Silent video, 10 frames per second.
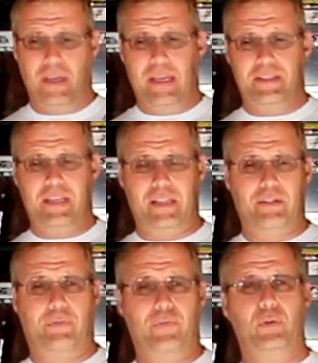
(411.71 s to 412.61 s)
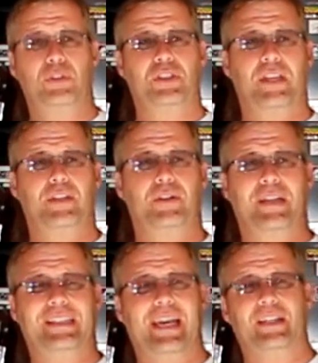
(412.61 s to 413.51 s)
It's got the fuel sender
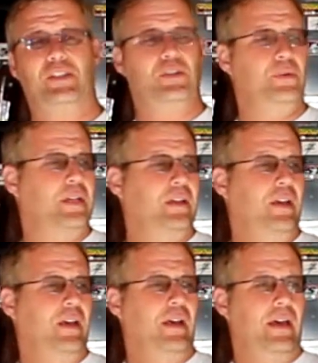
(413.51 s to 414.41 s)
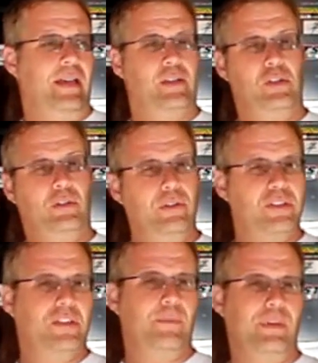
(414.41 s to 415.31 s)
attached to it, and it
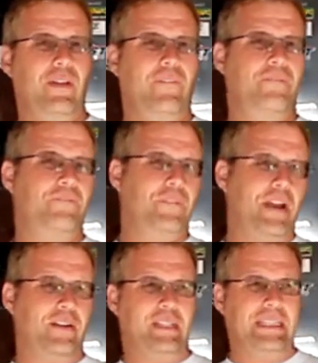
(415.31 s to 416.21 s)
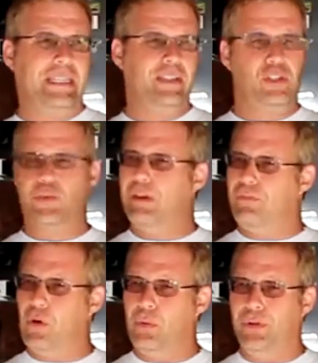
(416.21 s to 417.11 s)
looks to be fairly
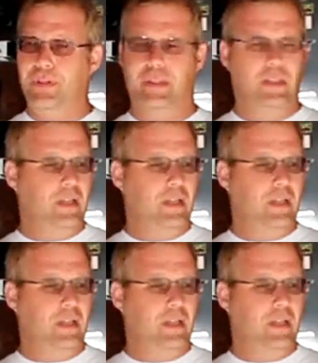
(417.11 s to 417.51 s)
straightforward.